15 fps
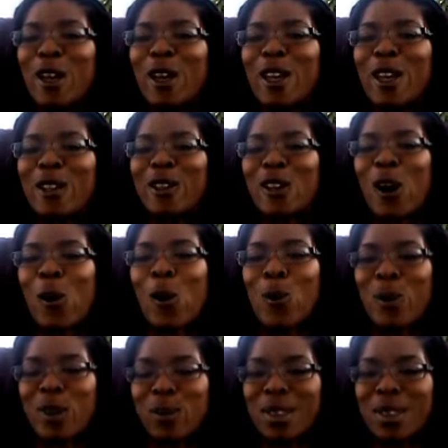and
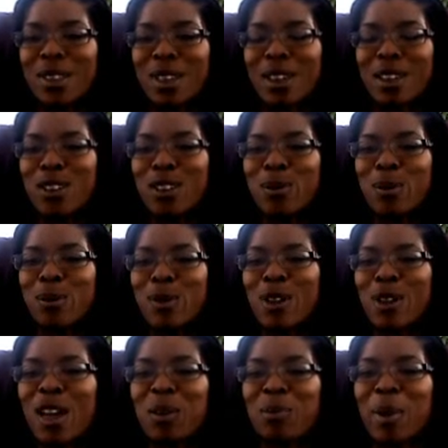always be zealous. When you
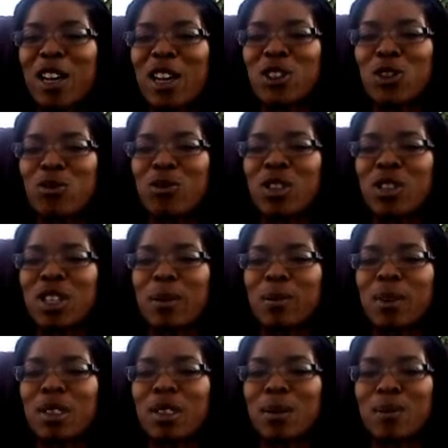have passion for
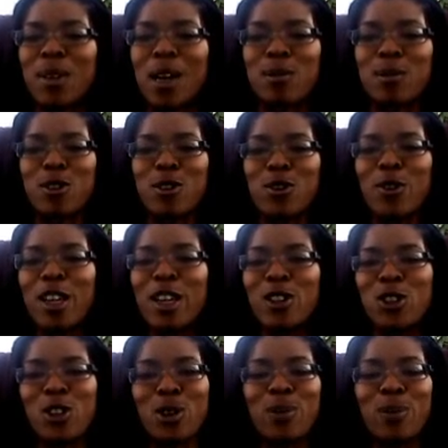something, sometimes it
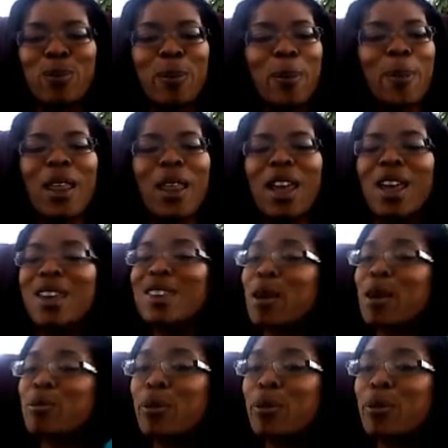drains you. And that